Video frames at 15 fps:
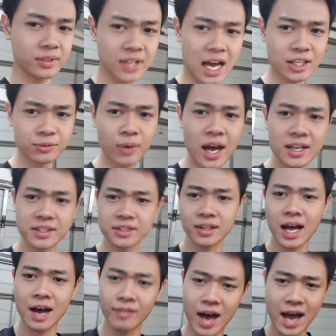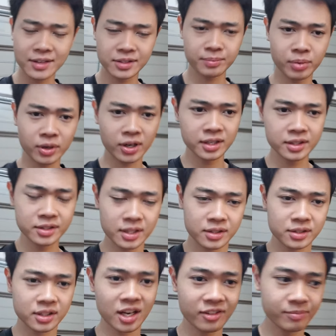That's why I still have isopods and
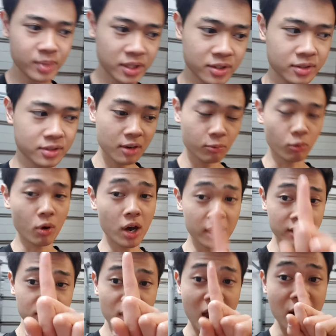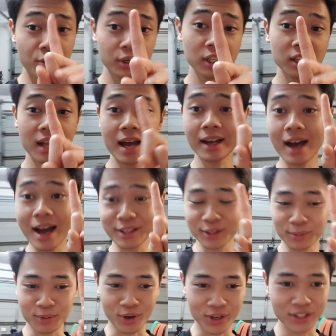stuff, because one, I really like
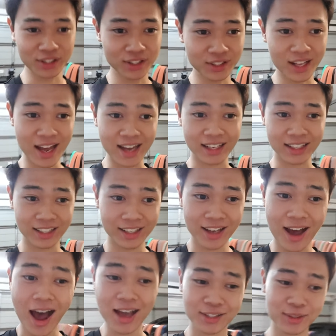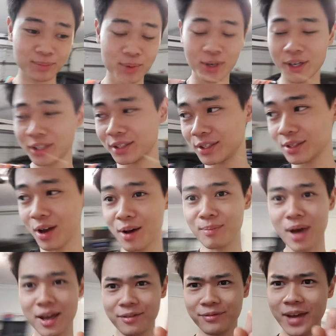isopods. Like, isopods are
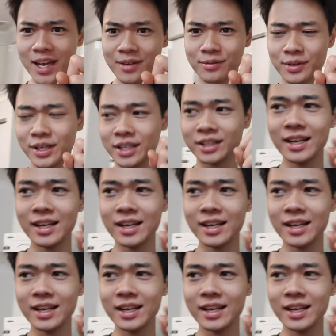my favorite